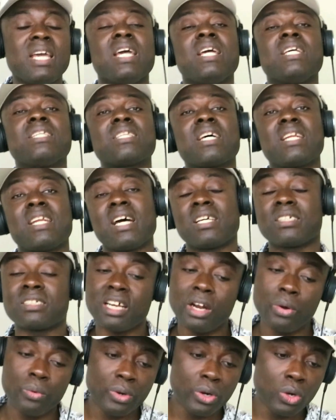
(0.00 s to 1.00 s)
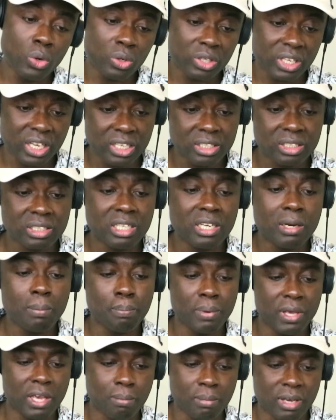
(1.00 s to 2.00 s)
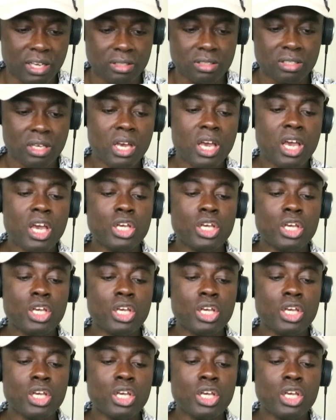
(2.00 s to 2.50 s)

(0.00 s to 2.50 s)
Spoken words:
international relocation payment.